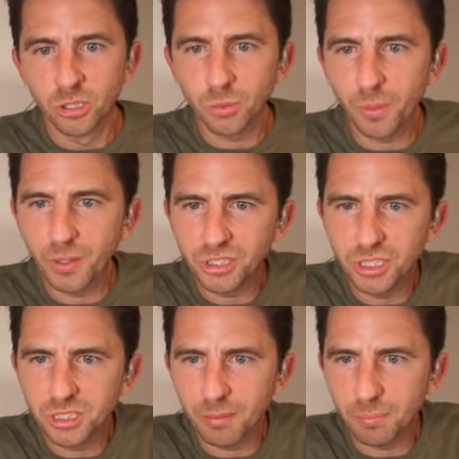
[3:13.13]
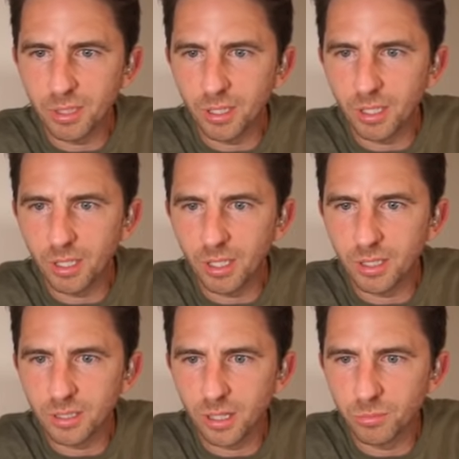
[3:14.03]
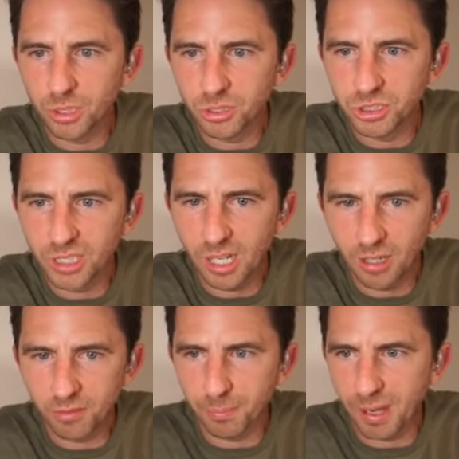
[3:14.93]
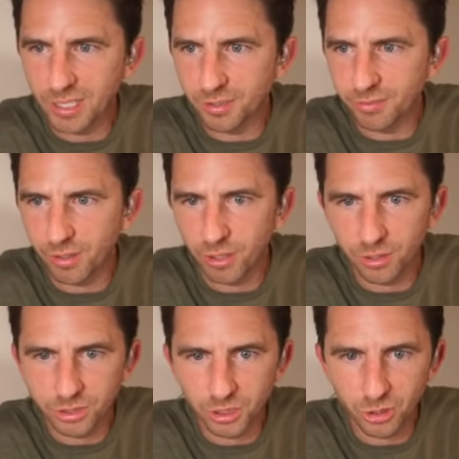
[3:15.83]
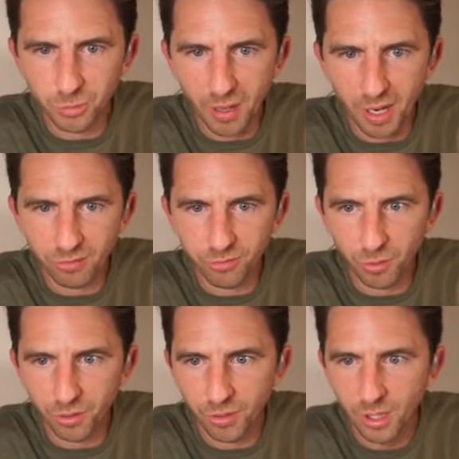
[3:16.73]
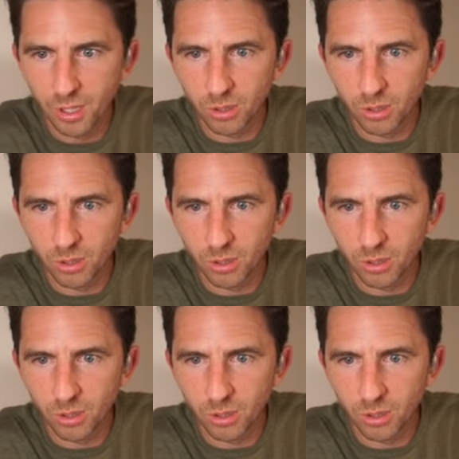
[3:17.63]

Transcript: So anyway, she's competing, and um, you know, she's got all of her pageant photos. She goes back and forth.